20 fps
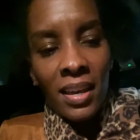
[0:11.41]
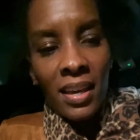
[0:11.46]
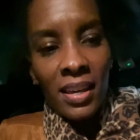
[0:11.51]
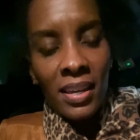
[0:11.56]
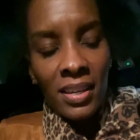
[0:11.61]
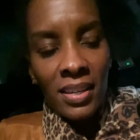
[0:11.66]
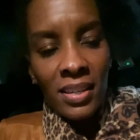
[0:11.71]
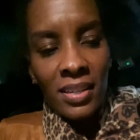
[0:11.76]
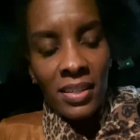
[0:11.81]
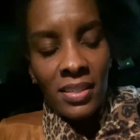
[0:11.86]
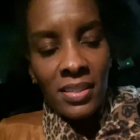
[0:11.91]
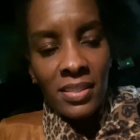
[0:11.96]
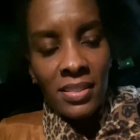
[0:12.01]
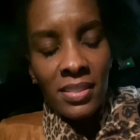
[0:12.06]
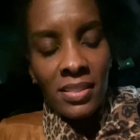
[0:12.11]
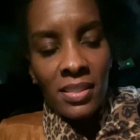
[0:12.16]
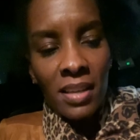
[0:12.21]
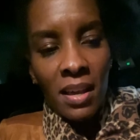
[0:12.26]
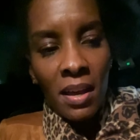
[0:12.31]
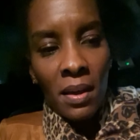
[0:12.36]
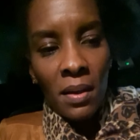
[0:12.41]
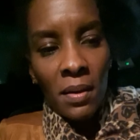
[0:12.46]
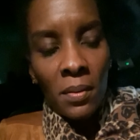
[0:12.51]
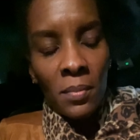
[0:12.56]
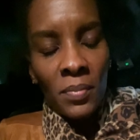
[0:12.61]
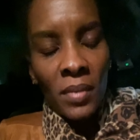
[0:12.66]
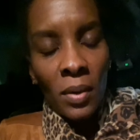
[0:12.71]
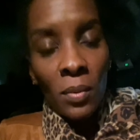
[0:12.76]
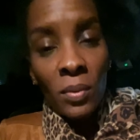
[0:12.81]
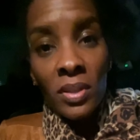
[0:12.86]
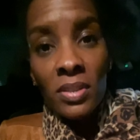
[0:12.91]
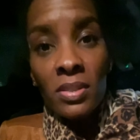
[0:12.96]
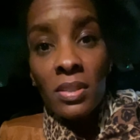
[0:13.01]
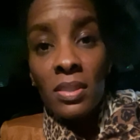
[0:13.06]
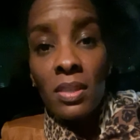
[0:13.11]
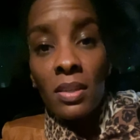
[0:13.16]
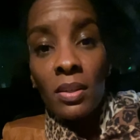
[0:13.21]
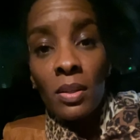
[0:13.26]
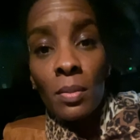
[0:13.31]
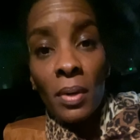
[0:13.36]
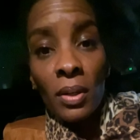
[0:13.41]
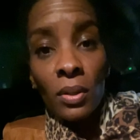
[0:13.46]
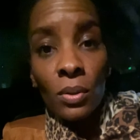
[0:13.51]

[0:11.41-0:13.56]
is I want us to think about a